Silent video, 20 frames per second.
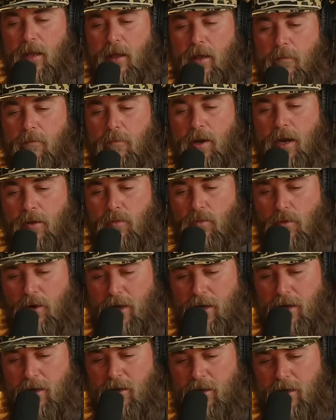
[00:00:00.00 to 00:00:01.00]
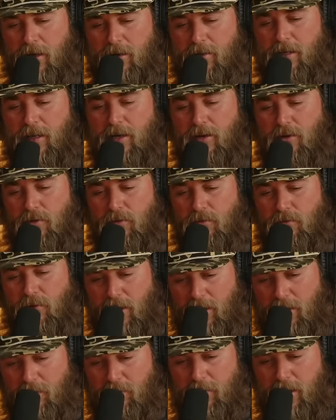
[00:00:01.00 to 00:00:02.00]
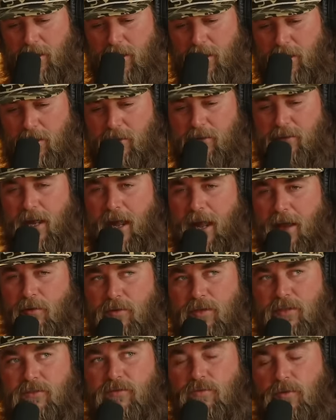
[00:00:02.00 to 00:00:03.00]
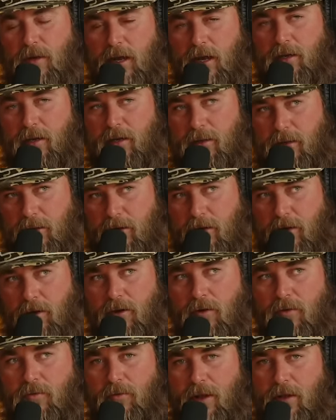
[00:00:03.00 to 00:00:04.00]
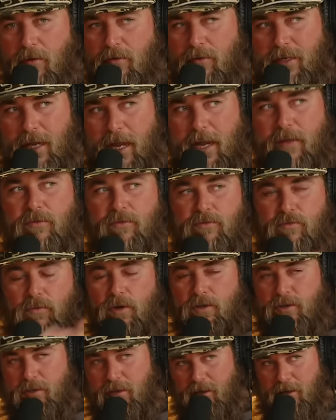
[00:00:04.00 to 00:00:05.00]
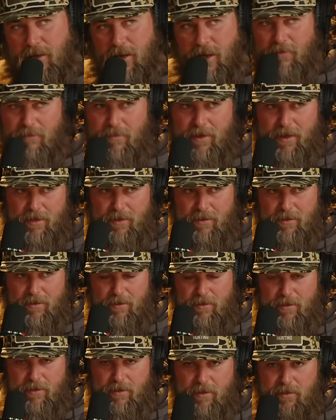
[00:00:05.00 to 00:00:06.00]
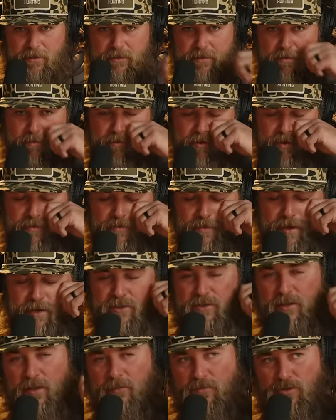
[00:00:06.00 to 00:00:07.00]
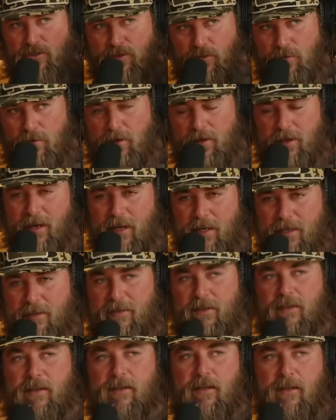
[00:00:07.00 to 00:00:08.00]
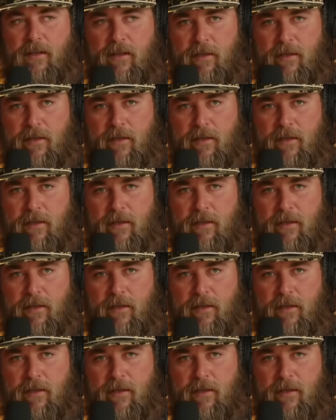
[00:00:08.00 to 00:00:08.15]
But I wanted to continue to run them because I was hunting the call while Dane was watching the downwind. So I wanted to run something short and easy.